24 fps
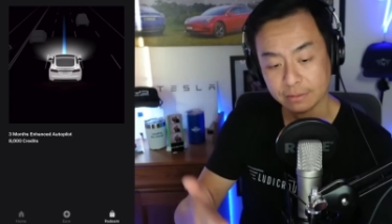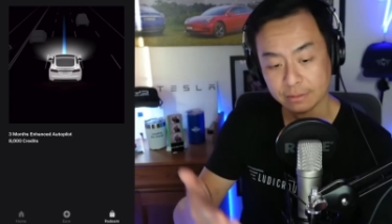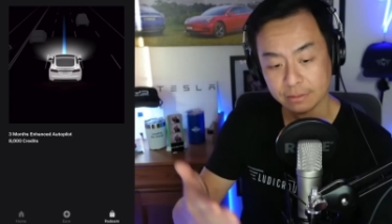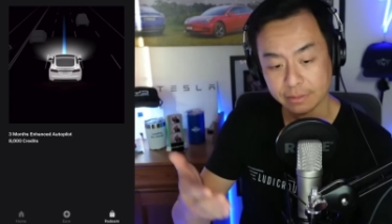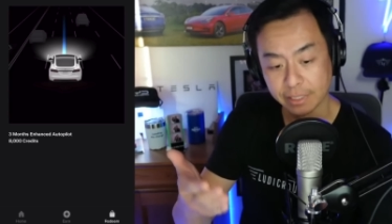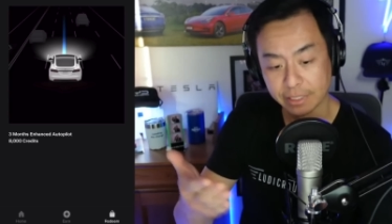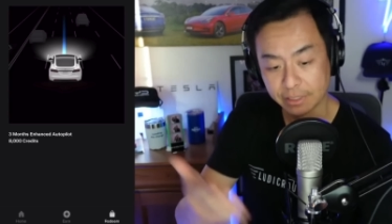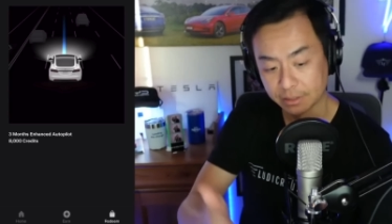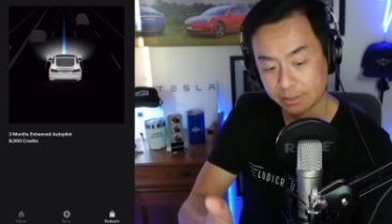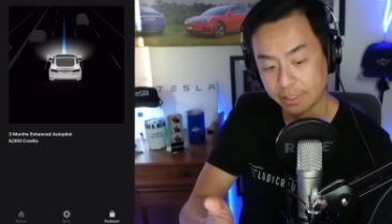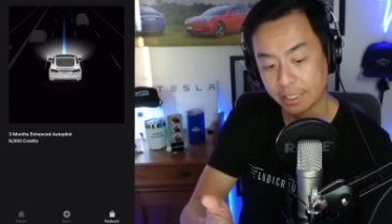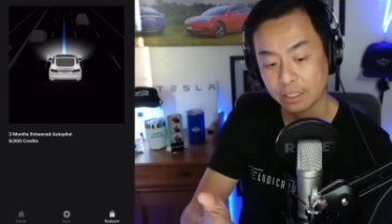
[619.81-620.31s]

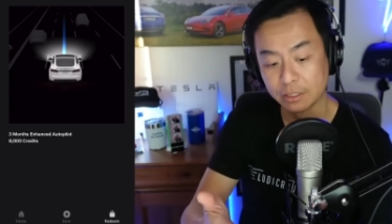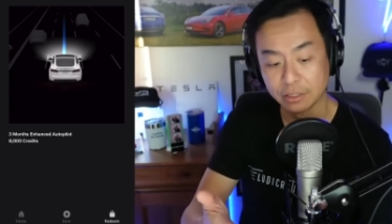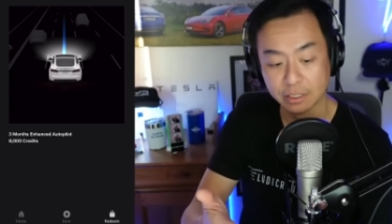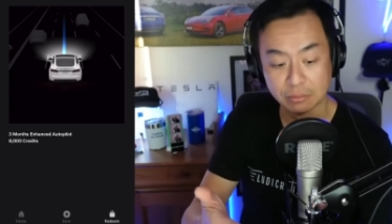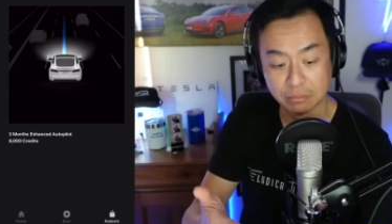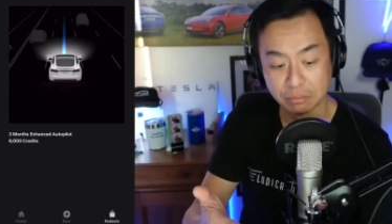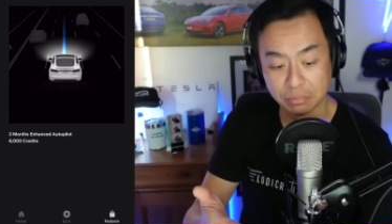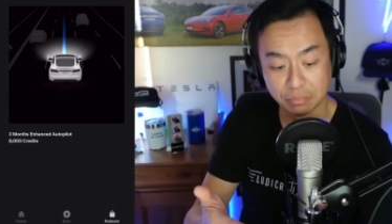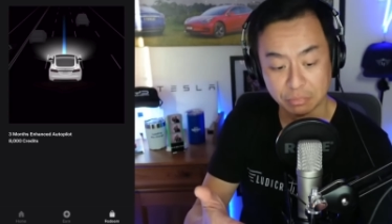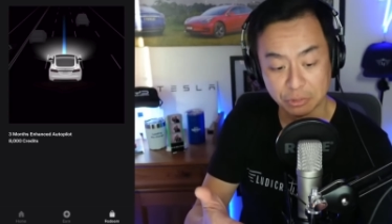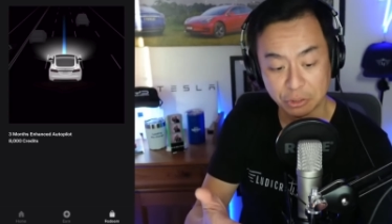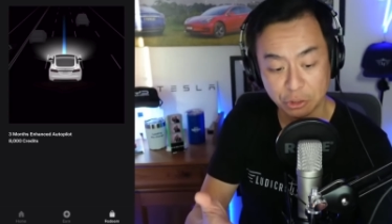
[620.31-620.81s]
That's actually
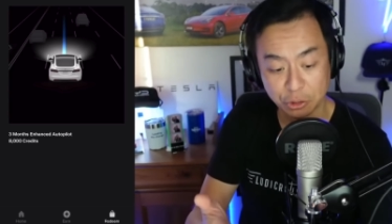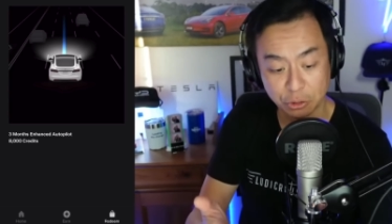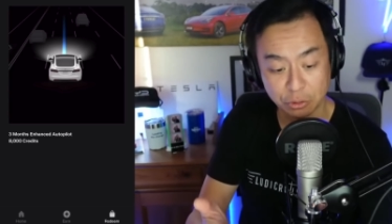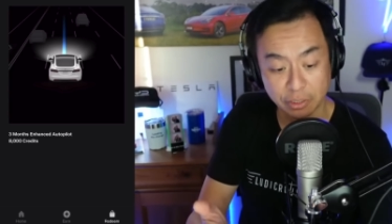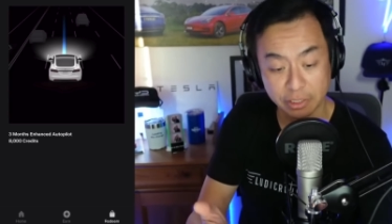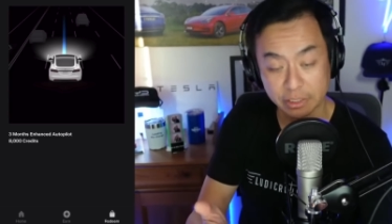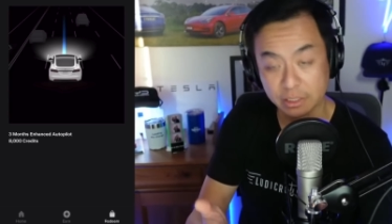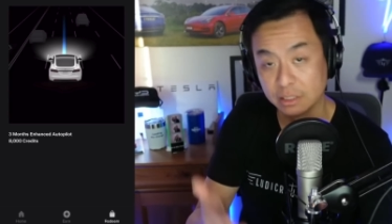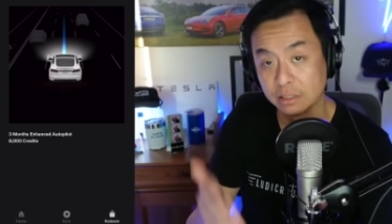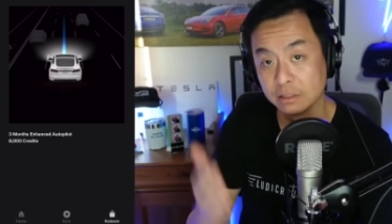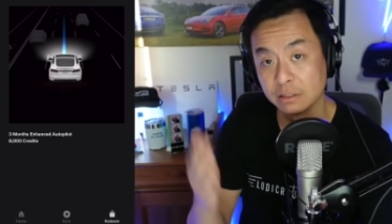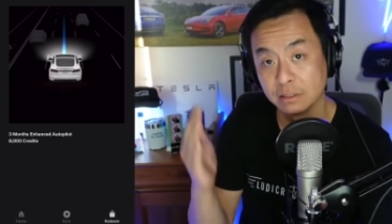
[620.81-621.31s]
new.
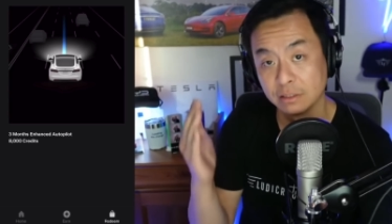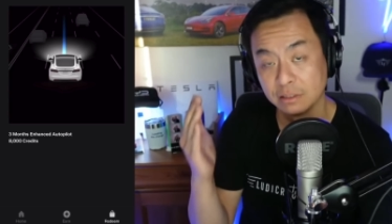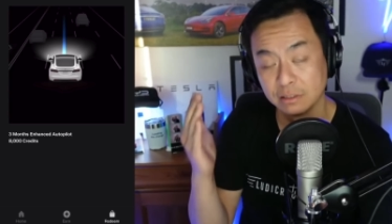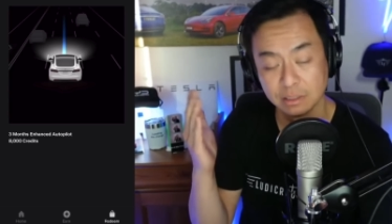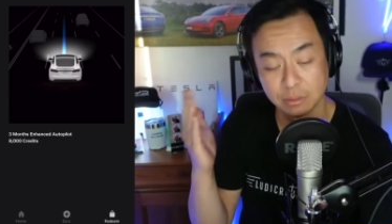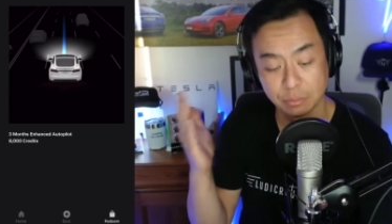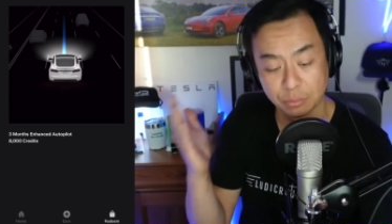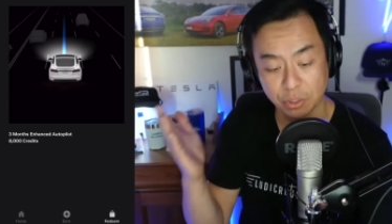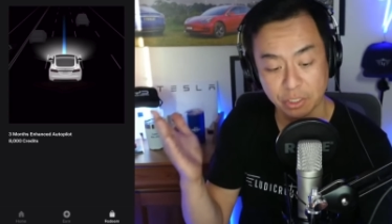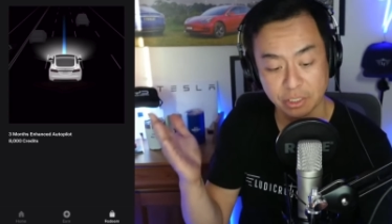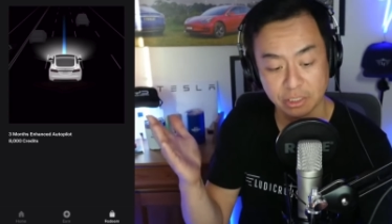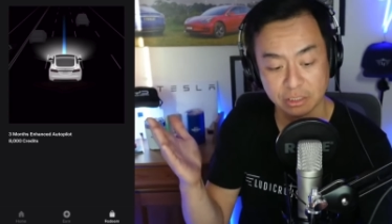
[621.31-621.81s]
That's
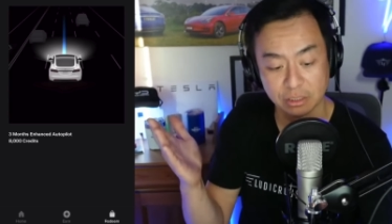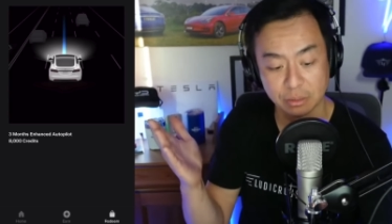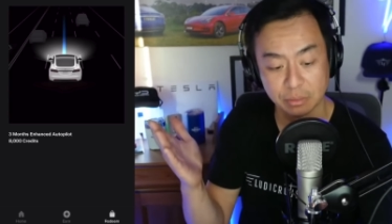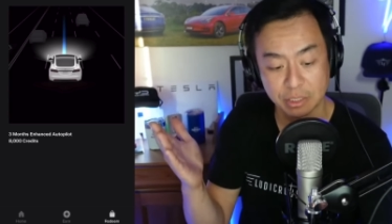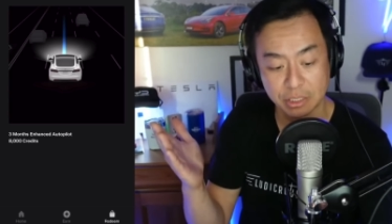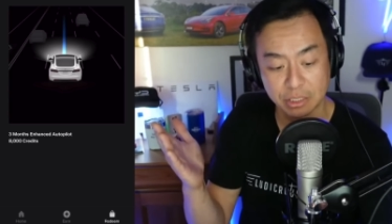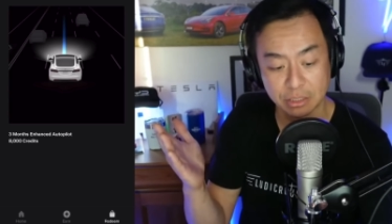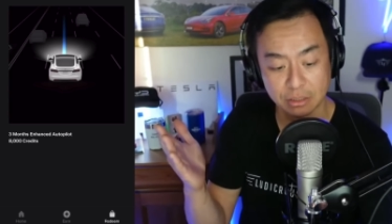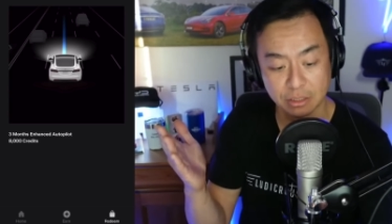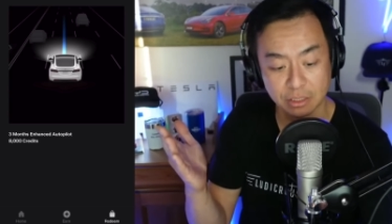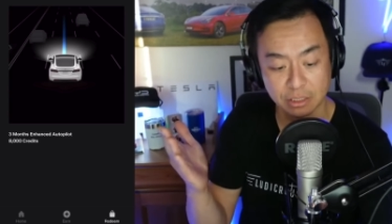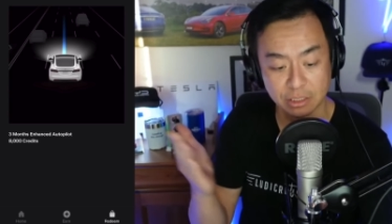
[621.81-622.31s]
surprising to
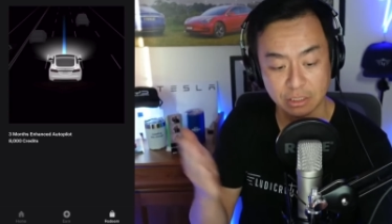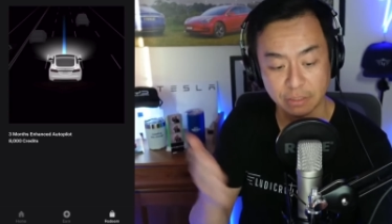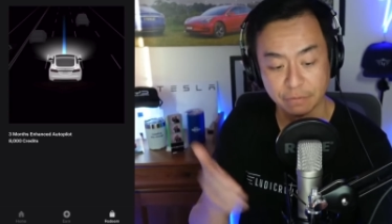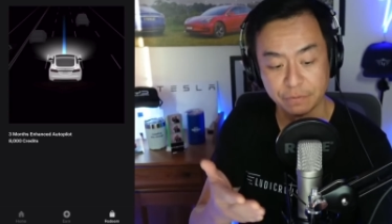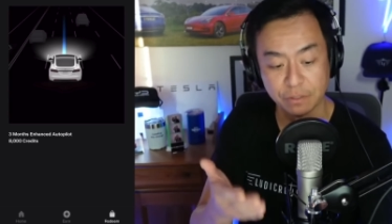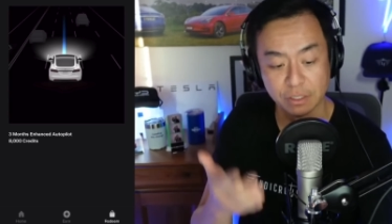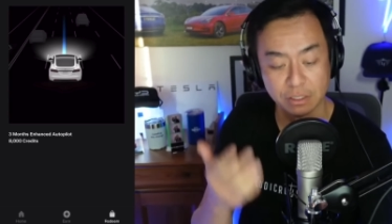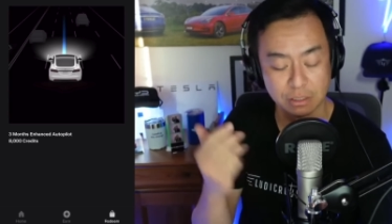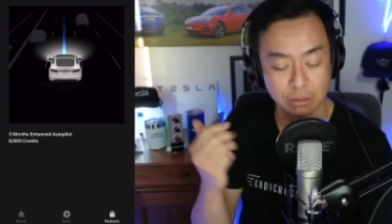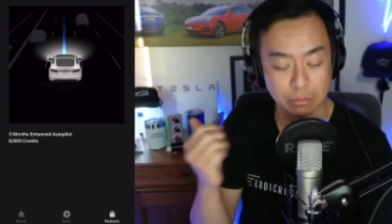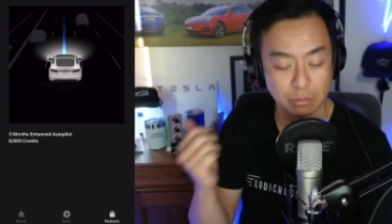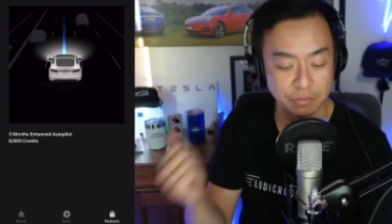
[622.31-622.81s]
me. This is the
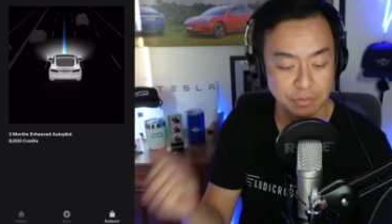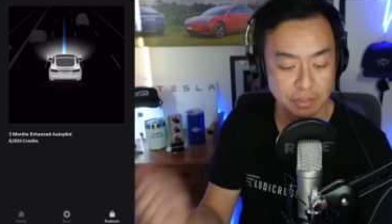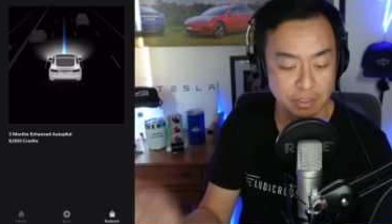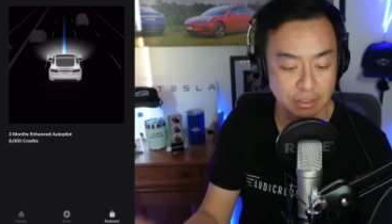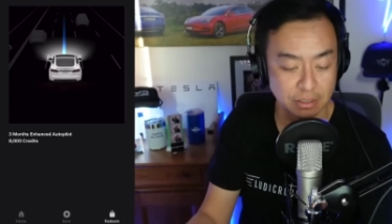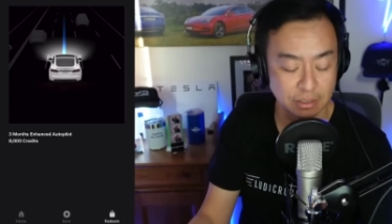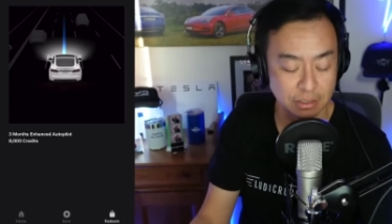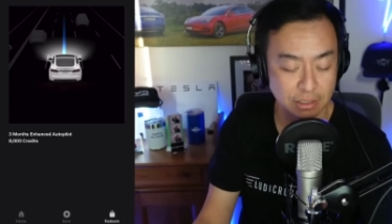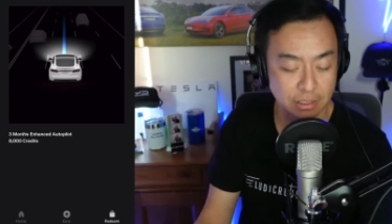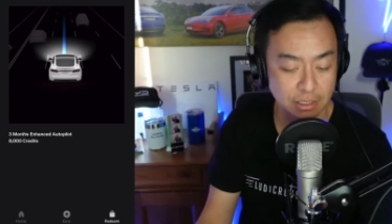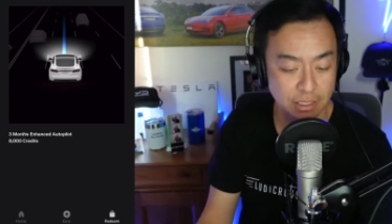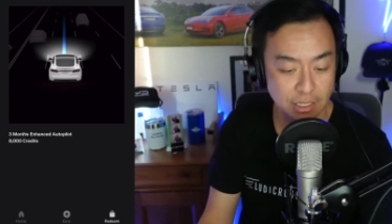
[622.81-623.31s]
first time I've seen
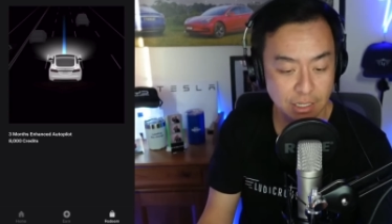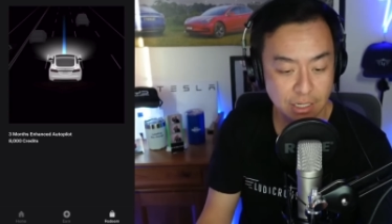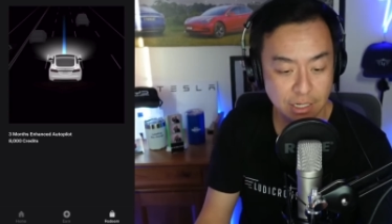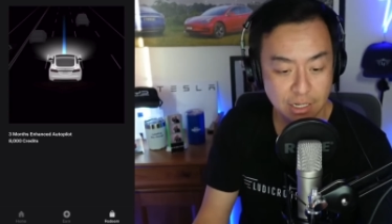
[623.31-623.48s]
this.